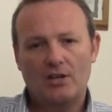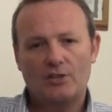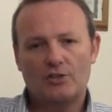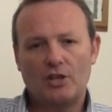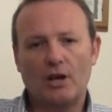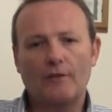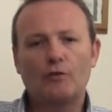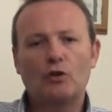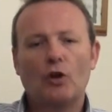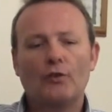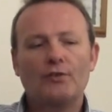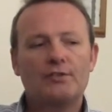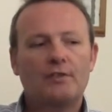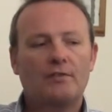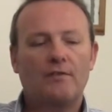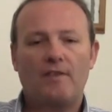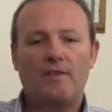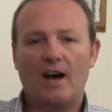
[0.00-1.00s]
So I've gone
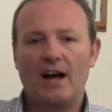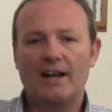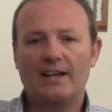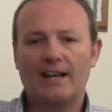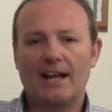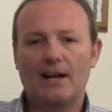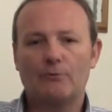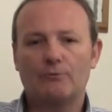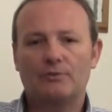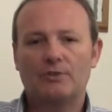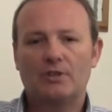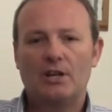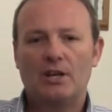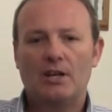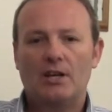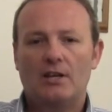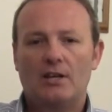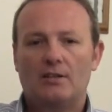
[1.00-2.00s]
to find out
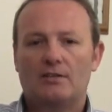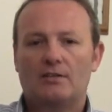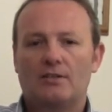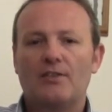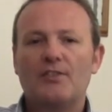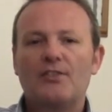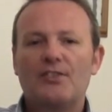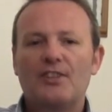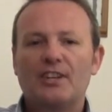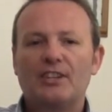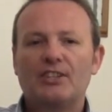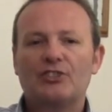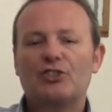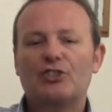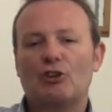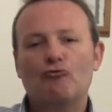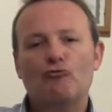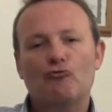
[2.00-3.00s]
the
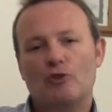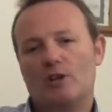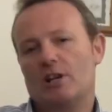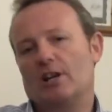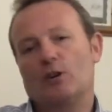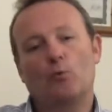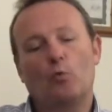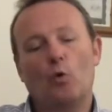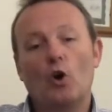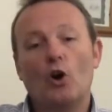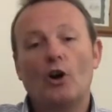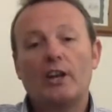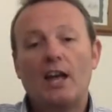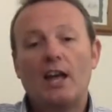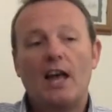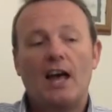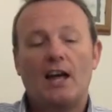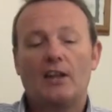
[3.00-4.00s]
things that really
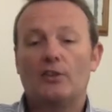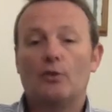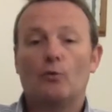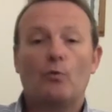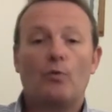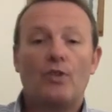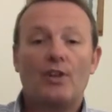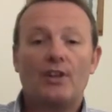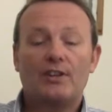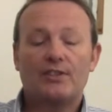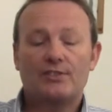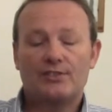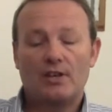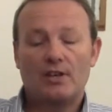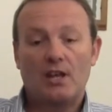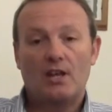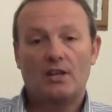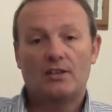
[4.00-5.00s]
work and the
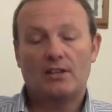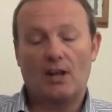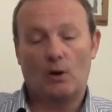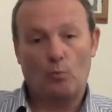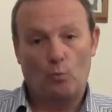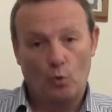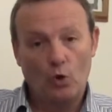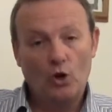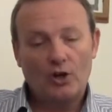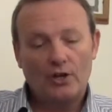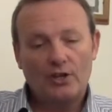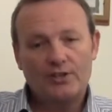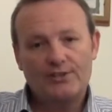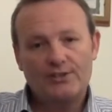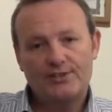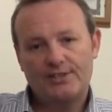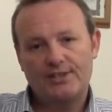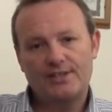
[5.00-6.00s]
things that work
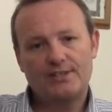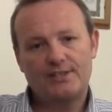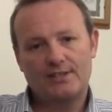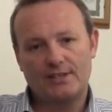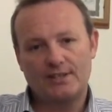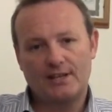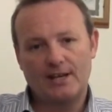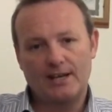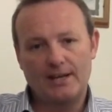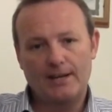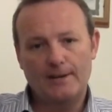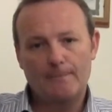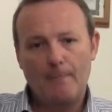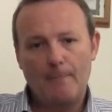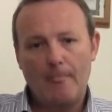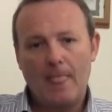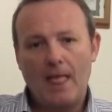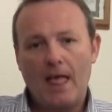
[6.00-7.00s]
consistently,
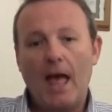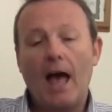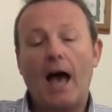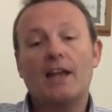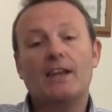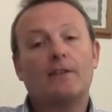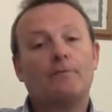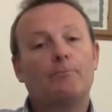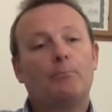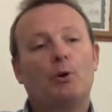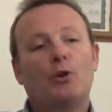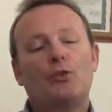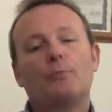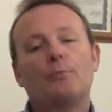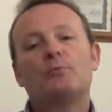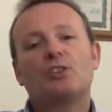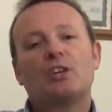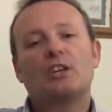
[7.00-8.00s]
and I've put
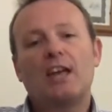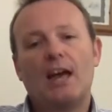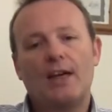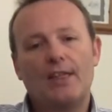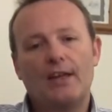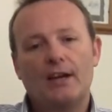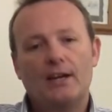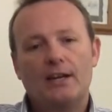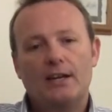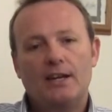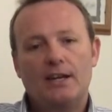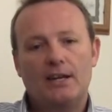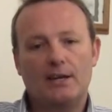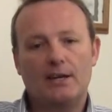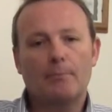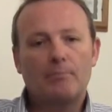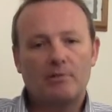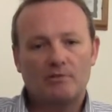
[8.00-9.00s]
them together
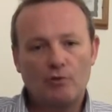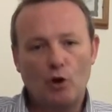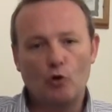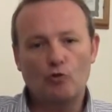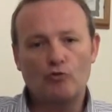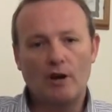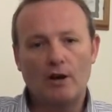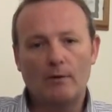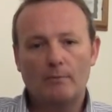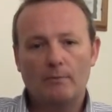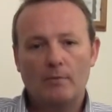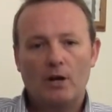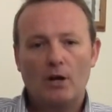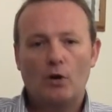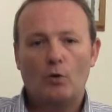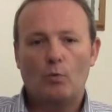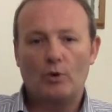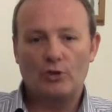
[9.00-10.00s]
in a program
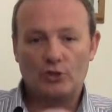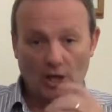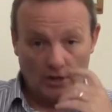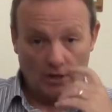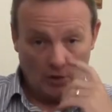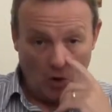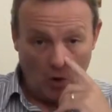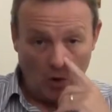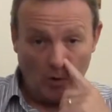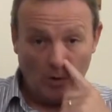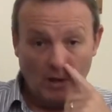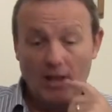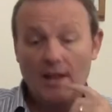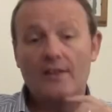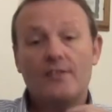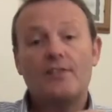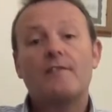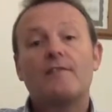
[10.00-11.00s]
which I call
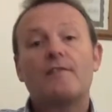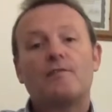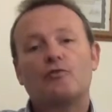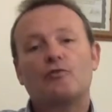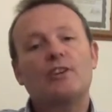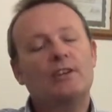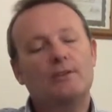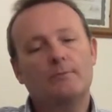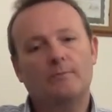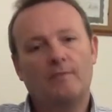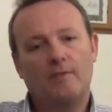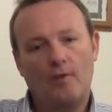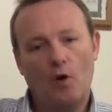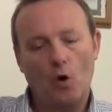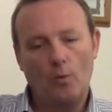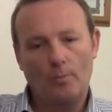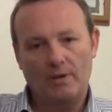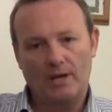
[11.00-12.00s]
the Freedom
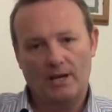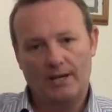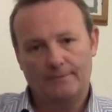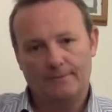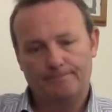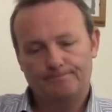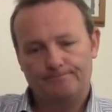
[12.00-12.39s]
Formula.